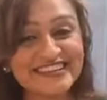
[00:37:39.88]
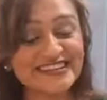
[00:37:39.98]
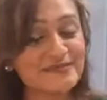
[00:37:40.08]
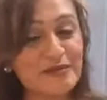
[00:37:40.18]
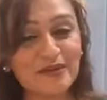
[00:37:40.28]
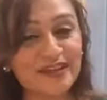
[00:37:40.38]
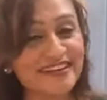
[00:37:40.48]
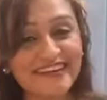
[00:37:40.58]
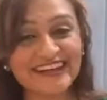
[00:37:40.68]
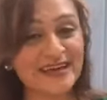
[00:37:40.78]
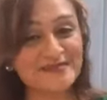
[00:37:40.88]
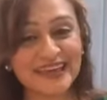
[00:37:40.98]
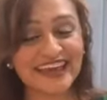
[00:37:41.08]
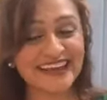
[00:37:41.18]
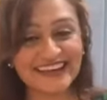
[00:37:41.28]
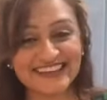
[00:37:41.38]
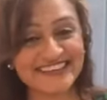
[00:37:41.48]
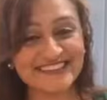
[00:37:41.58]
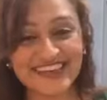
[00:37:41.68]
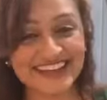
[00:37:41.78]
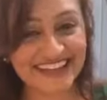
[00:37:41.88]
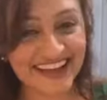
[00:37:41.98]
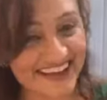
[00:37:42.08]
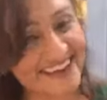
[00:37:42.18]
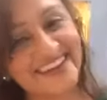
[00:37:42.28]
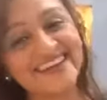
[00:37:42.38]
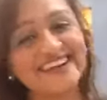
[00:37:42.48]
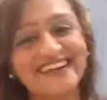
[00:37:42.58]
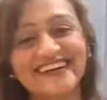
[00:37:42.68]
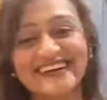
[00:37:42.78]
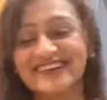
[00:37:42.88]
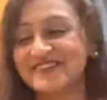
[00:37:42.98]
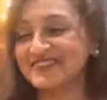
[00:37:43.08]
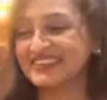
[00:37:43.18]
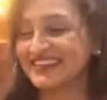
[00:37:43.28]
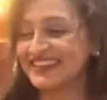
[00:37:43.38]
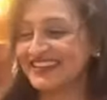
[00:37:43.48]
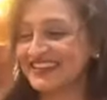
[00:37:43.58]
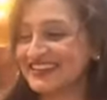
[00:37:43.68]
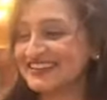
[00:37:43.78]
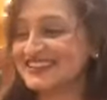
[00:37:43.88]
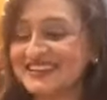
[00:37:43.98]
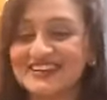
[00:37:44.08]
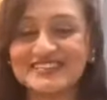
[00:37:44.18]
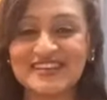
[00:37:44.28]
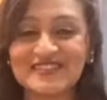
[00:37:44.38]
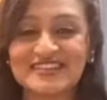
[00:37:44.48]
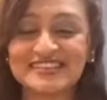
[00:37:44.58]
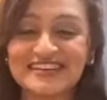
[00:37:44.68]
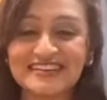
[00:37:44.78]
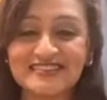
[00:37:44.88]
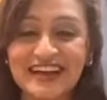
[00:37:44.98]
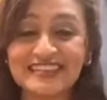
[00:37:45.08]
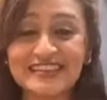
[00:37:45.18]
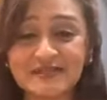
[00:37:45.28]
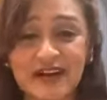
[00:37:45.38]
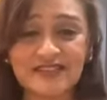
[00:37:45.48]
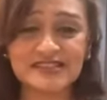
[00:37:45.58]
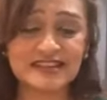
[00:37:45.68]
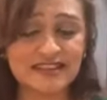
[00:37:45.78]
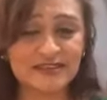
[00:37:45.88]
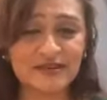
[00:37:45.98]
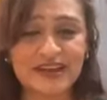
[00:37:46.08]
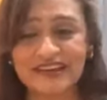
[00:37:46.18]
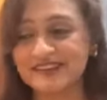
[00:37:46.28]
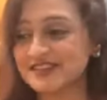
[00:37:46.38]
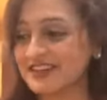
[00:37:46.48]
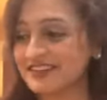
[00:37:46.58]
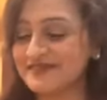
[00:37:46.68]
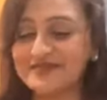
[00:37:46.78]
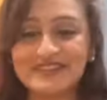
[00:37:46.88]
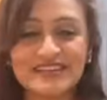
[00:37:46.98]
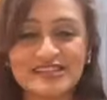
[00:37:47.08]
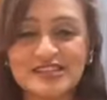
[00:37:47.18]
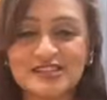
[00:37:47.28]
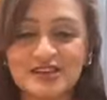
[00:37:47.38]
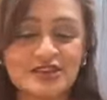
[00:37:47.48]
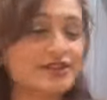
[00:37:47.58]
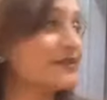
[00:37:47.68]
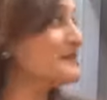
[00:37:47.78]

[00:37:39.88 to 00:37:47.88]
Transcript: You're my brother. I can't be hating on you like that. So definitely share. I think Bob is on her way here, Sean. She saw shrimp,